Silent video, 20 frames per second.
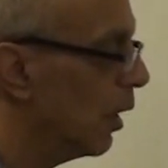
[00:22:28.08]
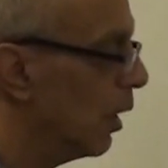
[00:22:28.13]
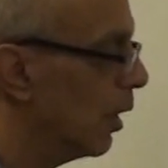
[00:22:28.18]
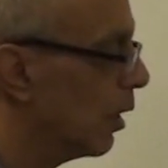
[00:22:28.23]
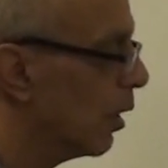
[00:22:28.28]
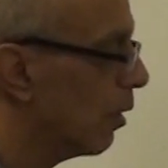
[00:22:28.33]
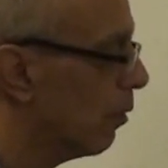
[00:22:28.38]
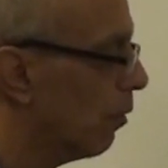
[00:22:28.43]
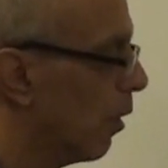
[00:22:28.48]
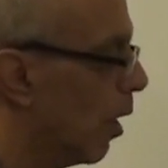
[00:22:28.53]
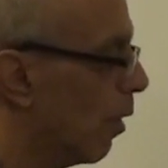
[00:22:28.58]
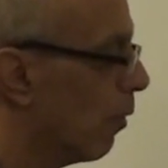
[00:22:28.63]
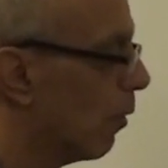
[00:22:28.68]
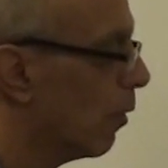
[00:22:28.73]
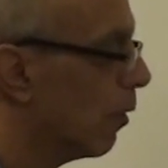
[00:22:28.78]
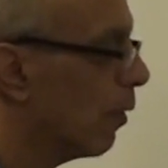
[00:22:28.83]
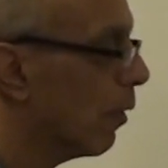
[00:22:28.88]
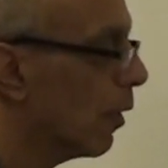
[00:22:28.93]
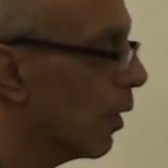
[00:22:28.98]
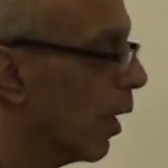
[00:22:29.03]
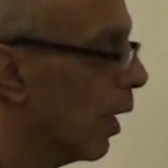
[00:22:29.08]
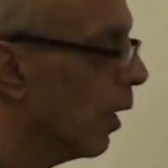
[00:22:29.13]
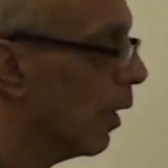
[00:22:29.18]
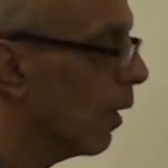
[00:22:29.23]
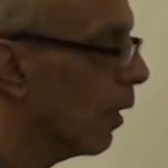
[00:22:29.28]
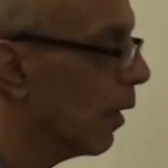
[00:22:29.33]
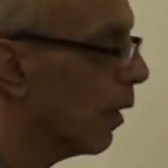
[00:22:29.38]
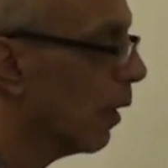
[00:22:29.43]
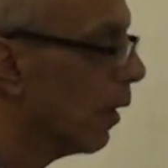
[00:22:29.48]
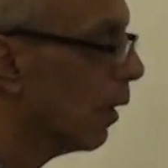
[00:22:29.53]
interval, okay?
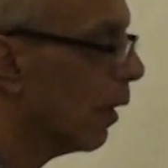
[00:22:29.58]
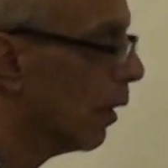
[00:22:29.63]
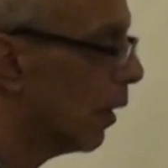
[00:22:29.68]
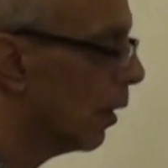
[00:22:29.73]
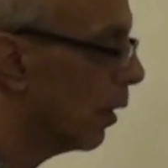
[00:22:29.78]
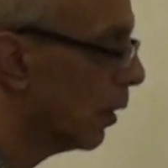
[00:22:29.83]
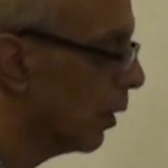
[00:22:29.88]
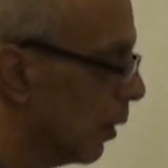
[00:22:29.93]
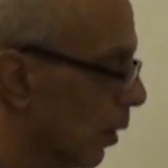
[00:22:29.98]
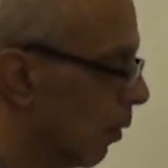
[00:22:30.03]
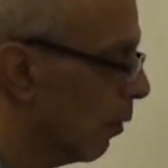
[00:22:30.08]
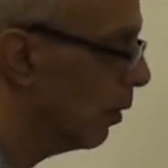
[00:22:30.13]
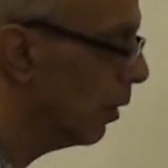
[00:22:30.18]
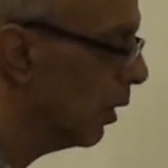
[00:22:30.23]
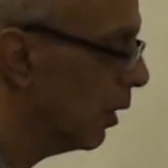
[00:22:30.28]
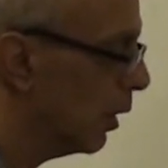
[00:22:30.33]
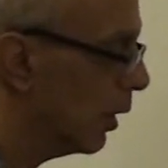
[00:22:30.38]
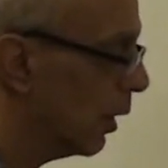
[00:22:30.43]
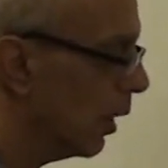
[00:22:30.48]
So this